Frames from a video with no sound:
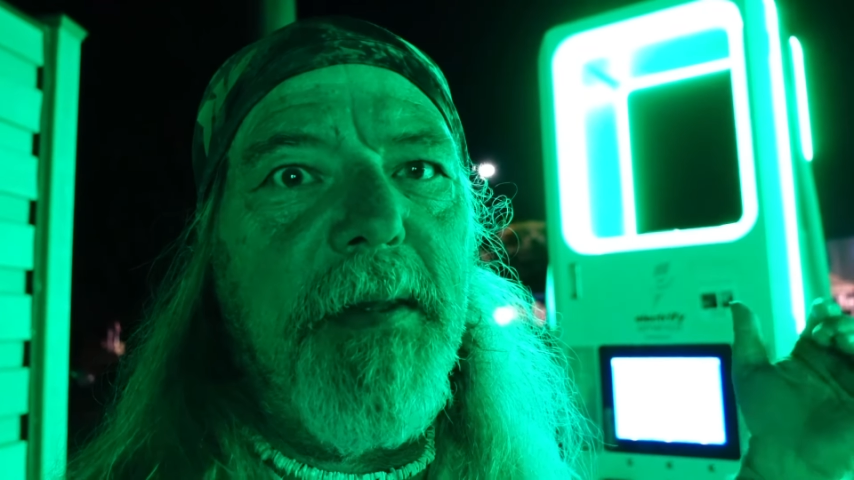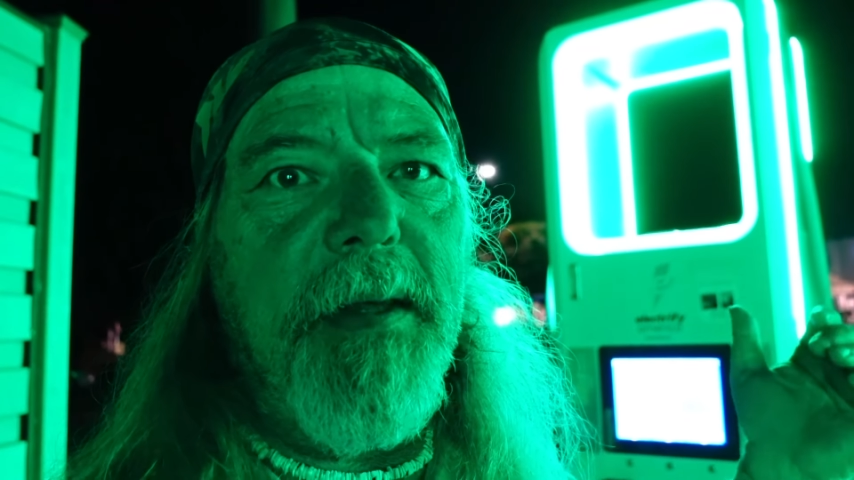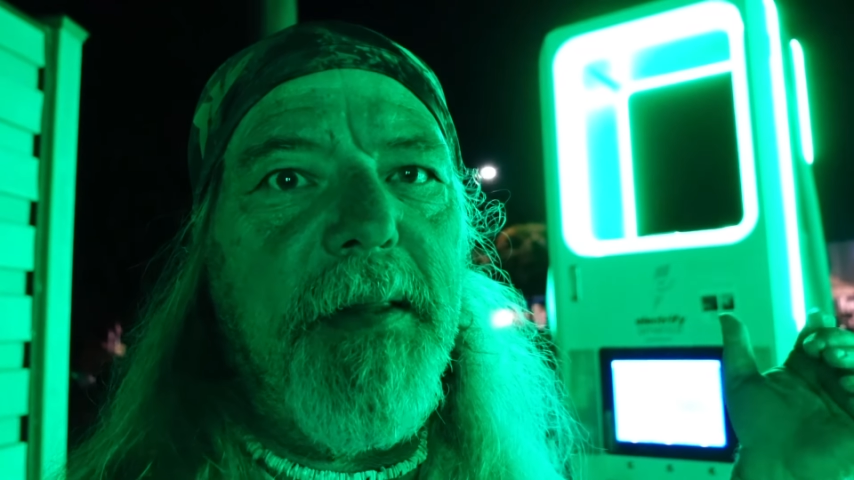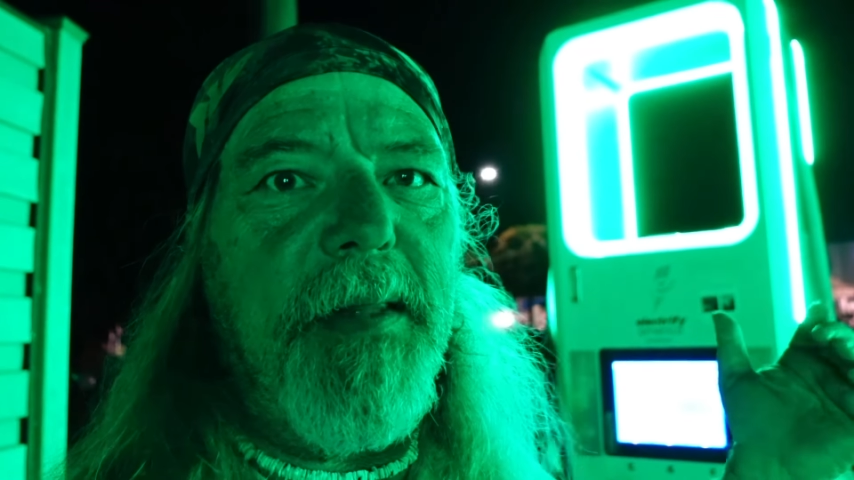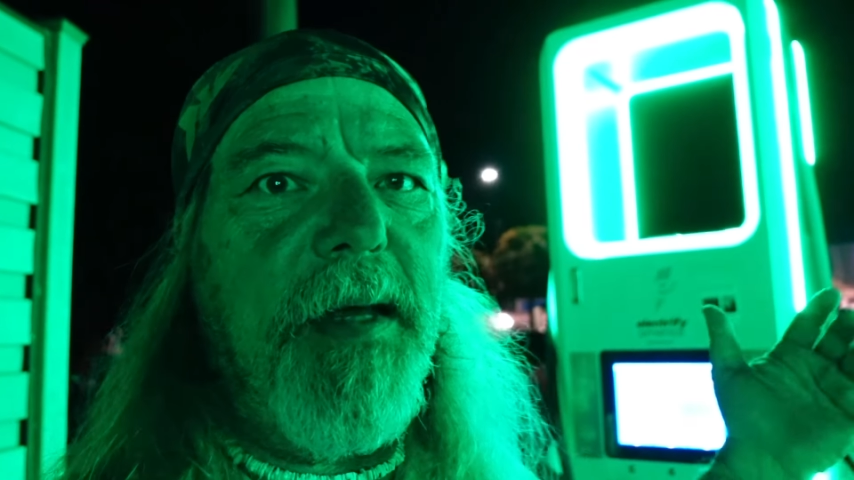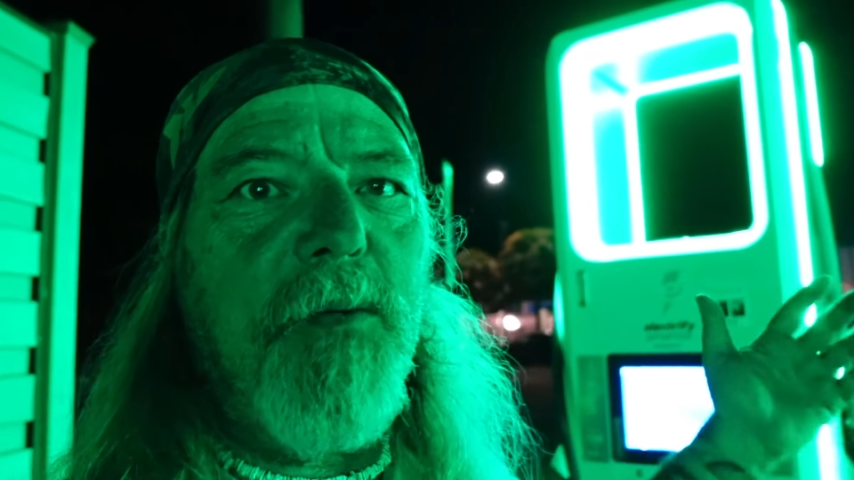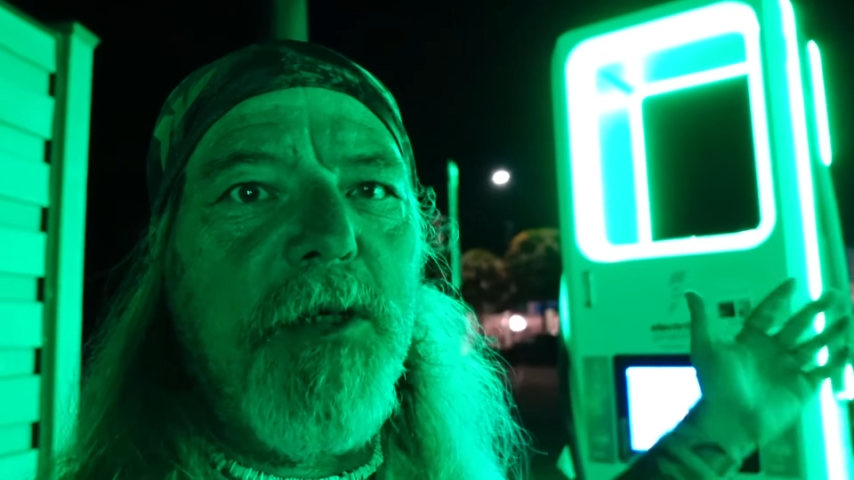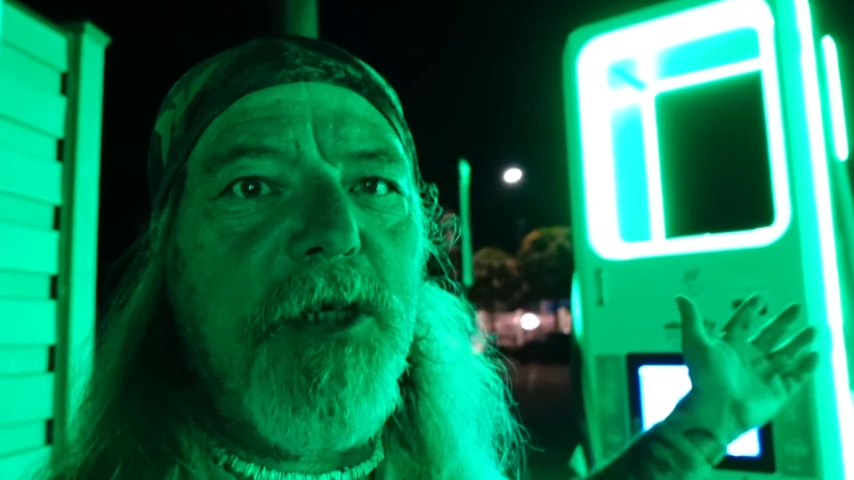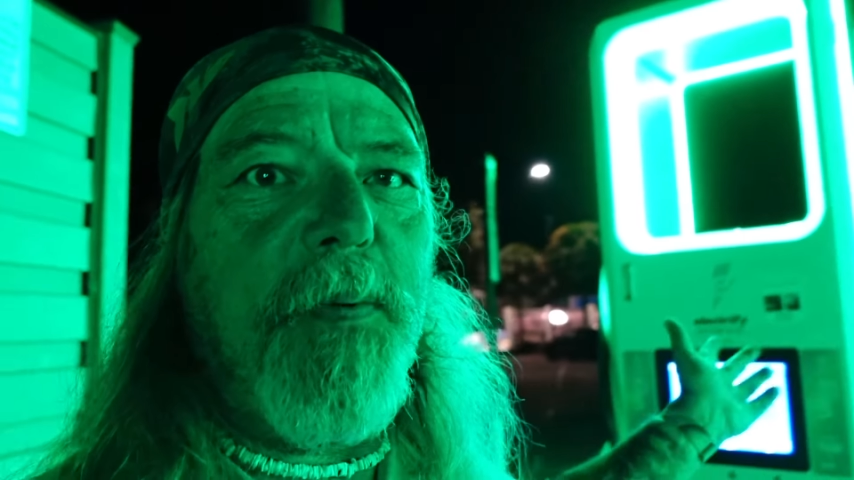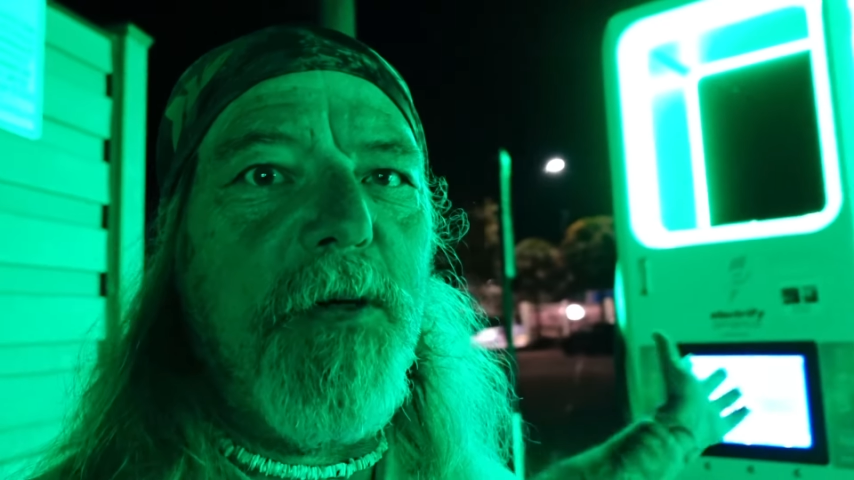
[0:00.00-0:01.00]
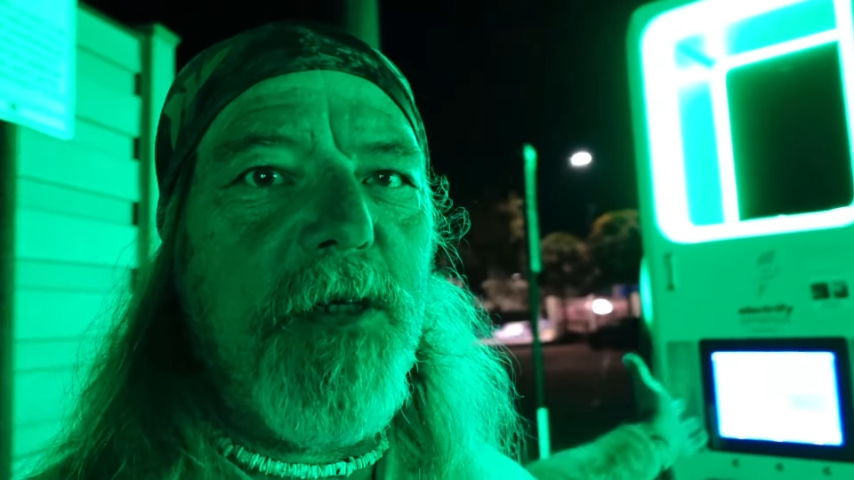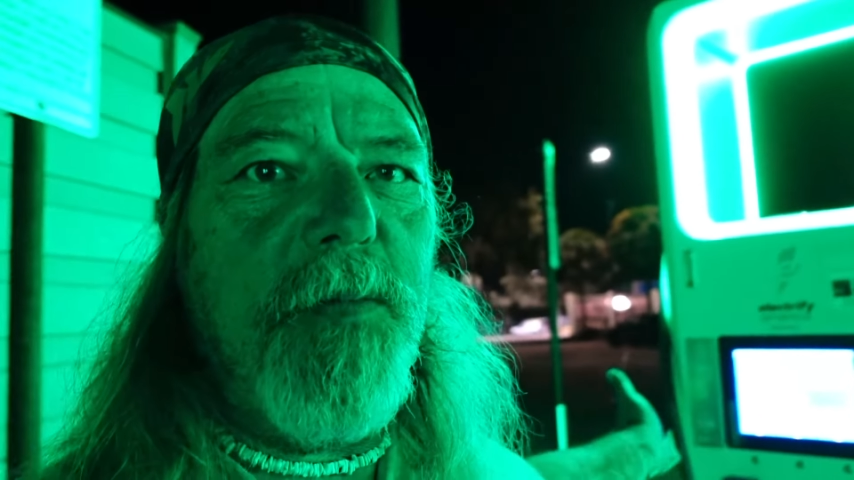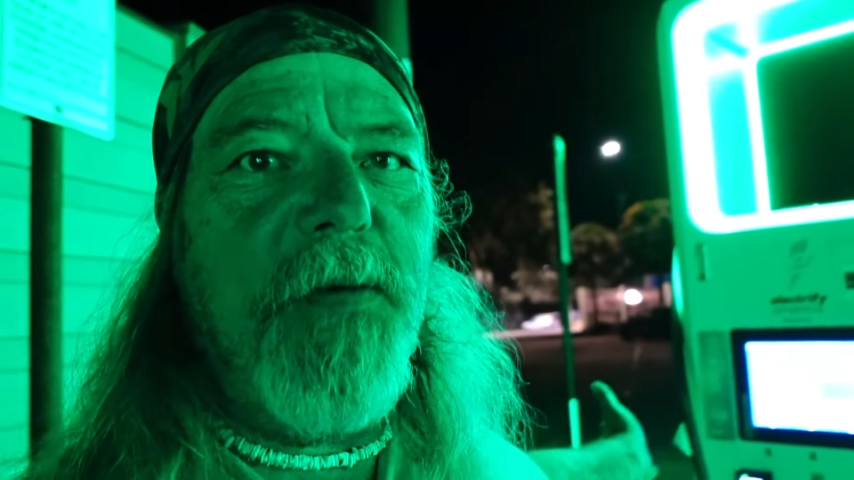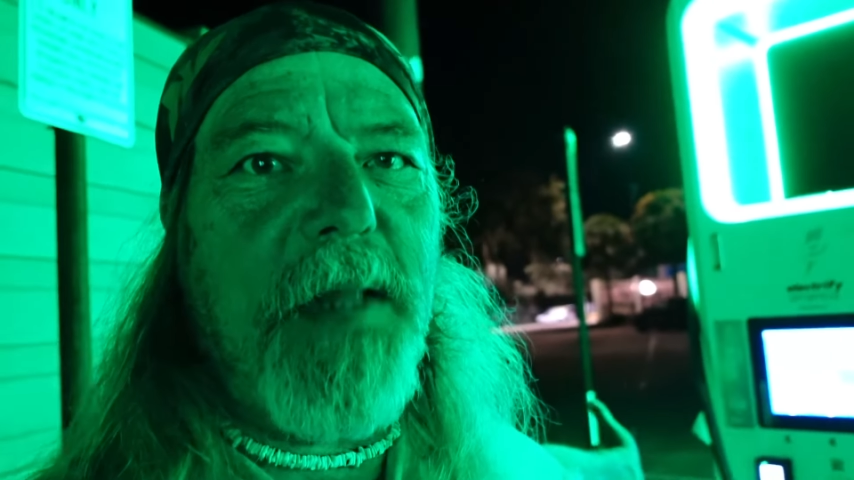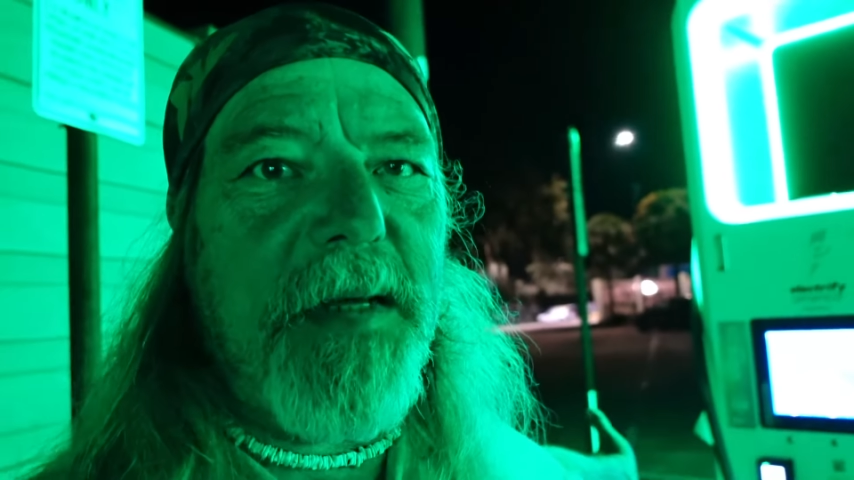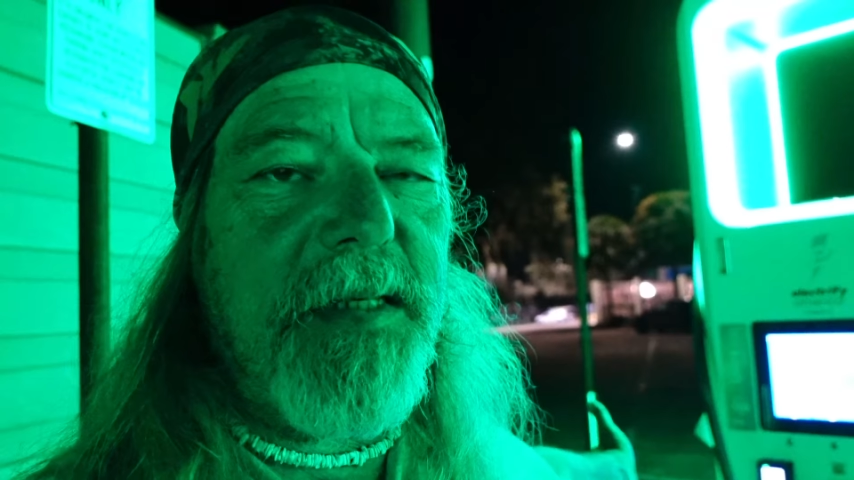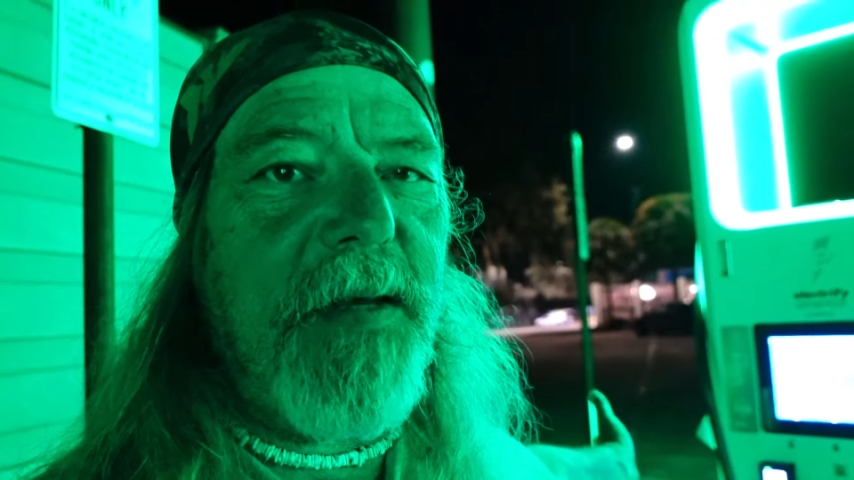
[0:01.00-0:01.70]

And then we're supposed to move like